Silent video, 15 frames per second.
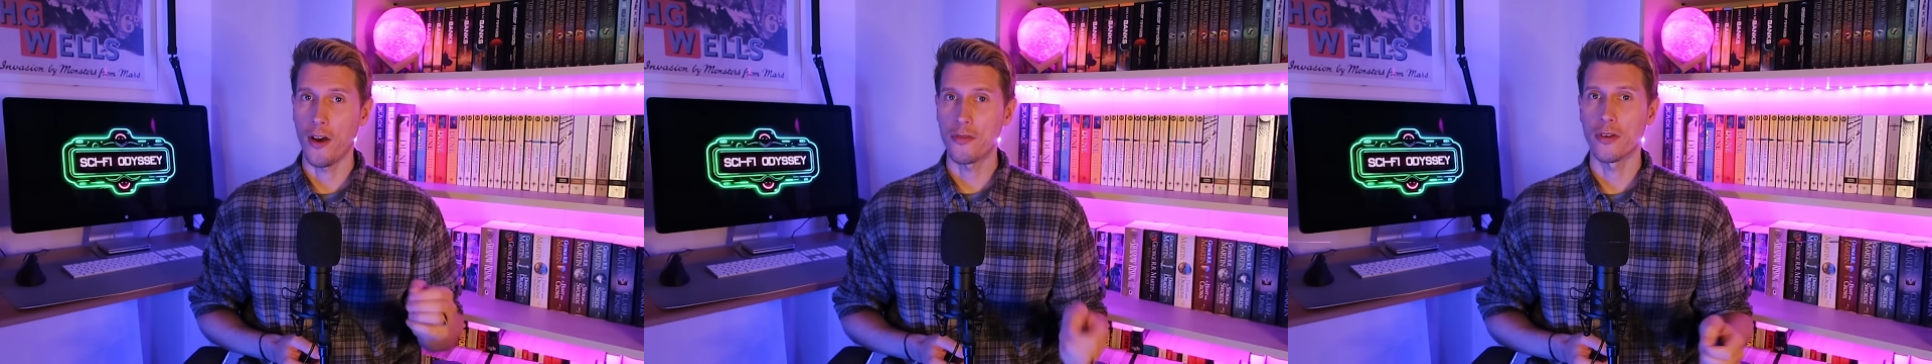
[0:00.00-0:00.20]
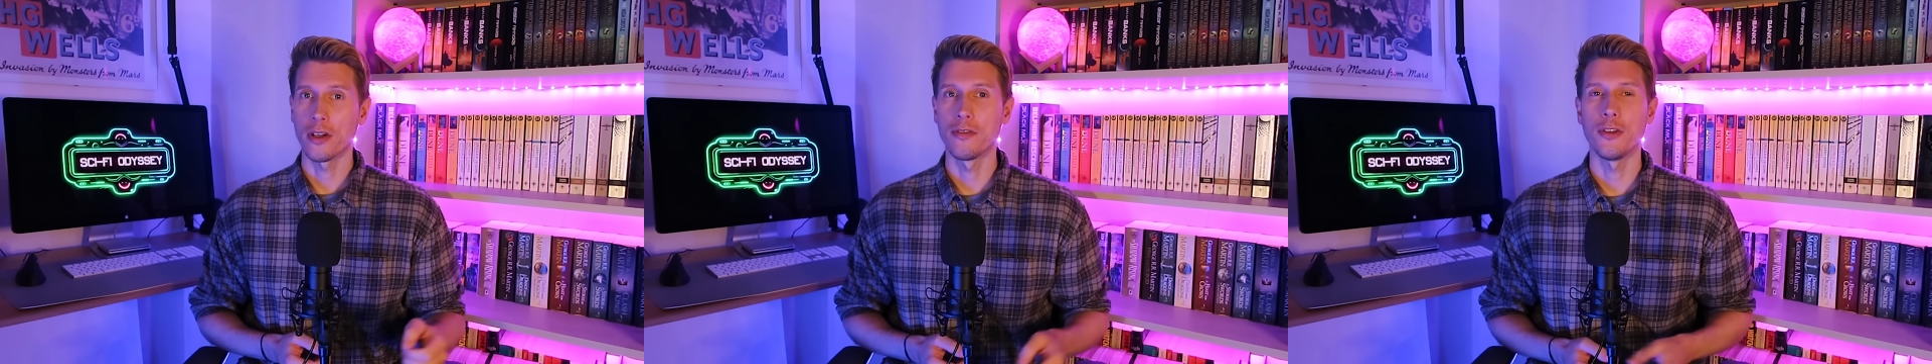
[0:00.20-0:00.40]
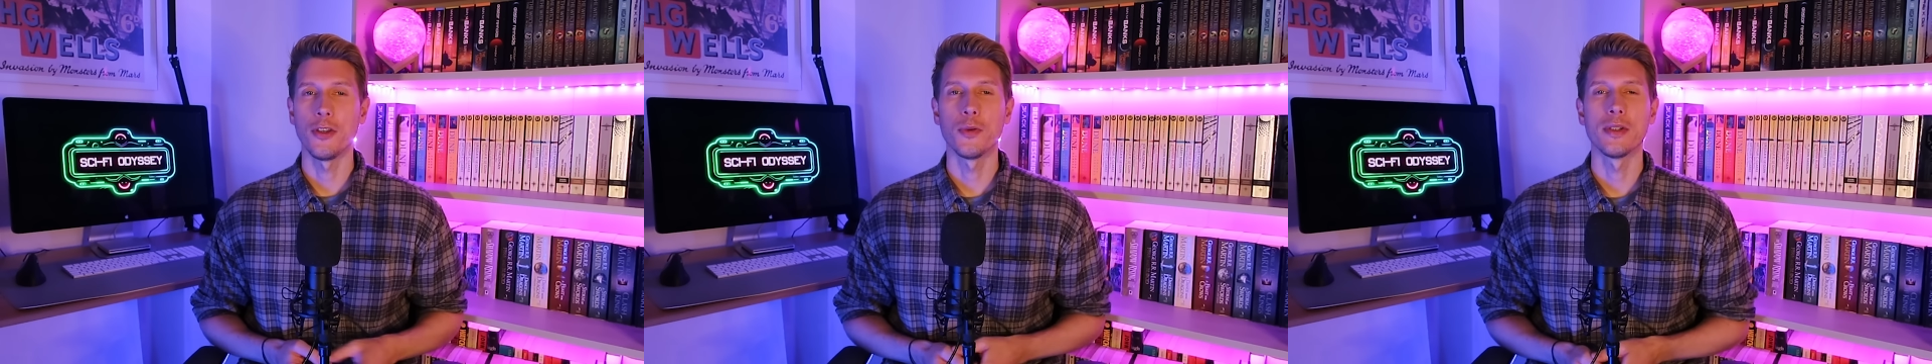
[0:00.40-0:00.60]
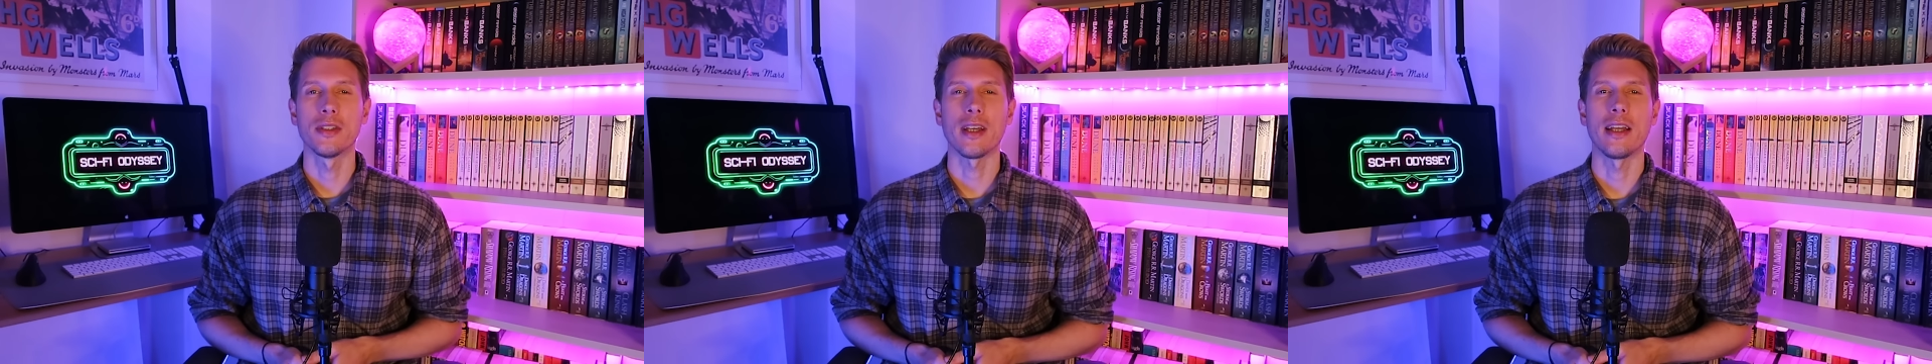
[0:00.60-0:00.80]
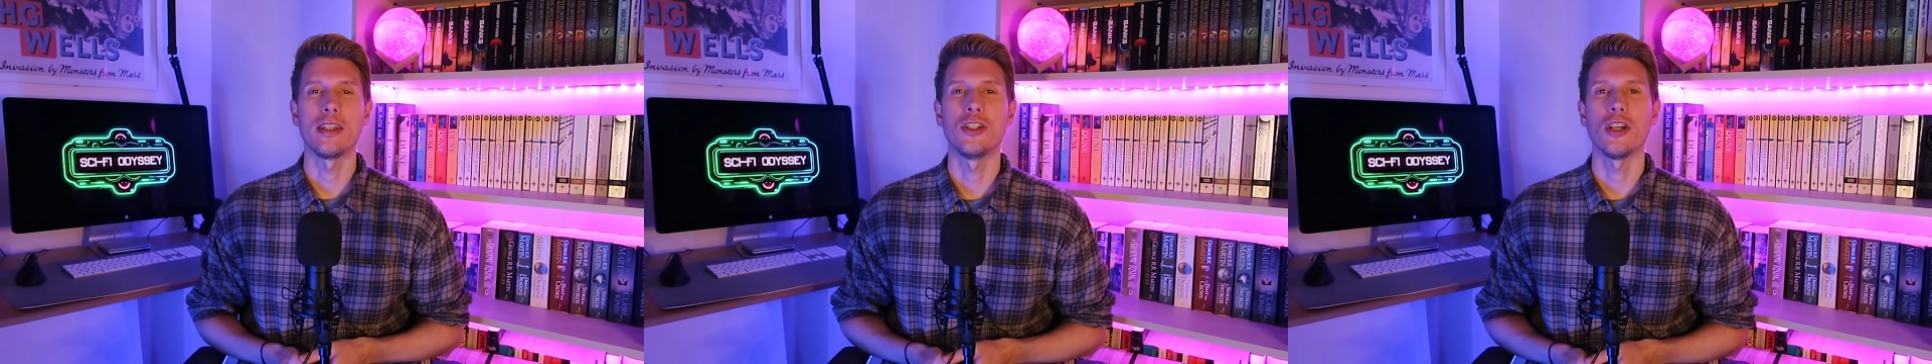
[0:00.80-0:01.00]
offering
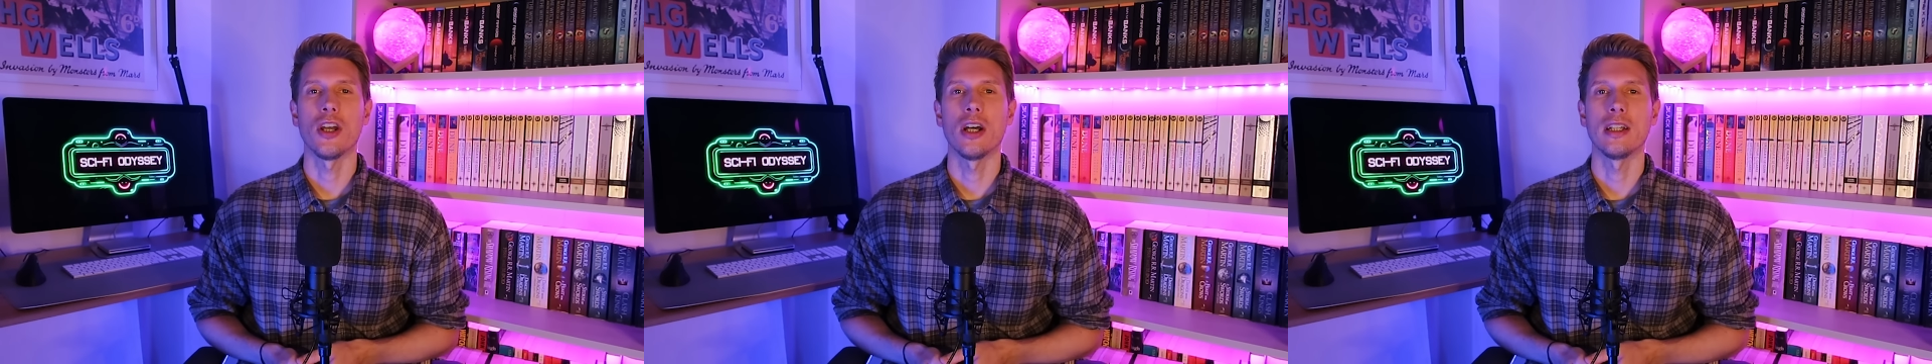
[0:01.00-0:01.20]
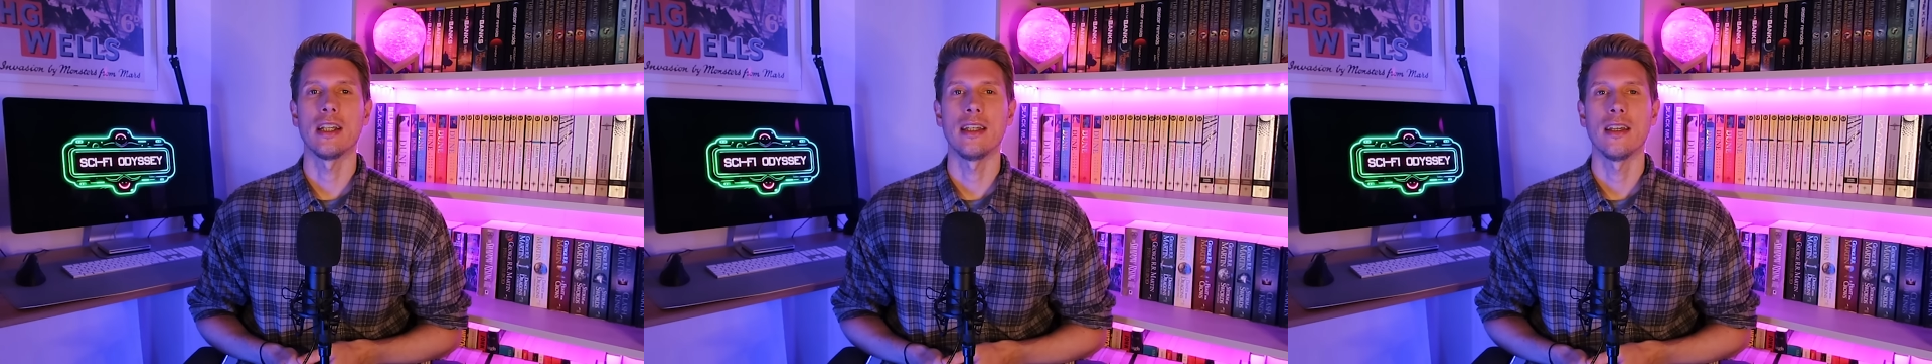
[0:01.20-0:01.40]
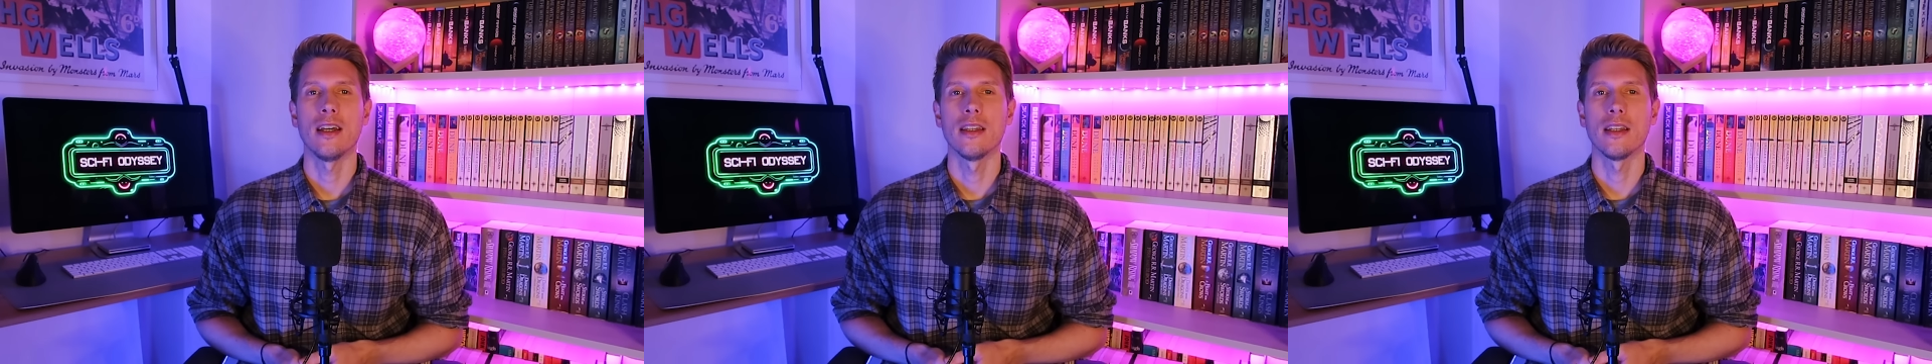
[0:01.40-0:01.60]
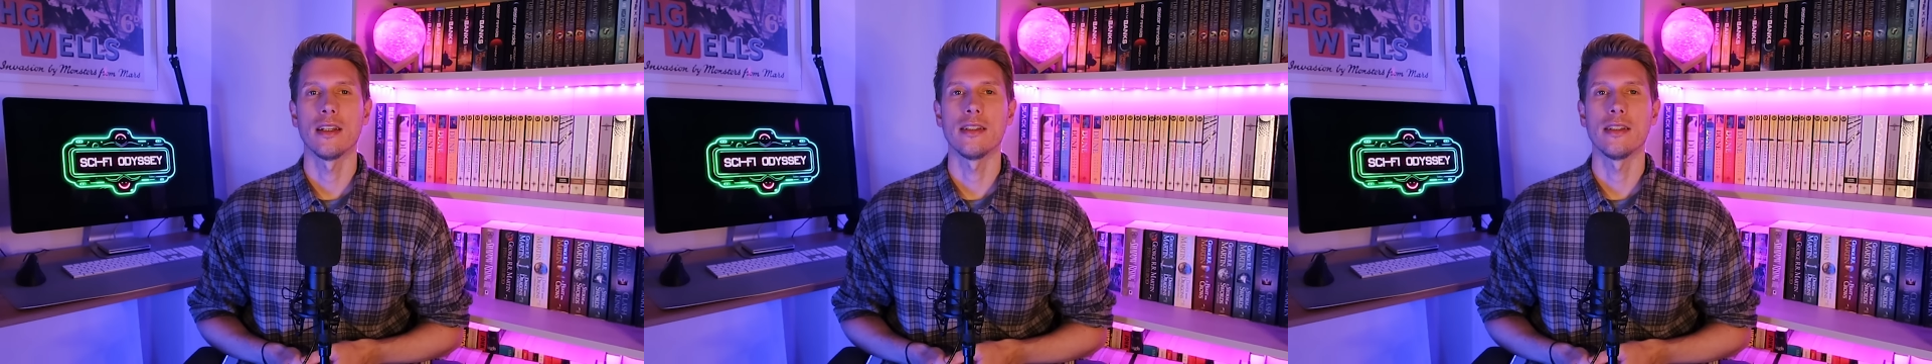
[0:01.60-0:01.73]
viewers a journey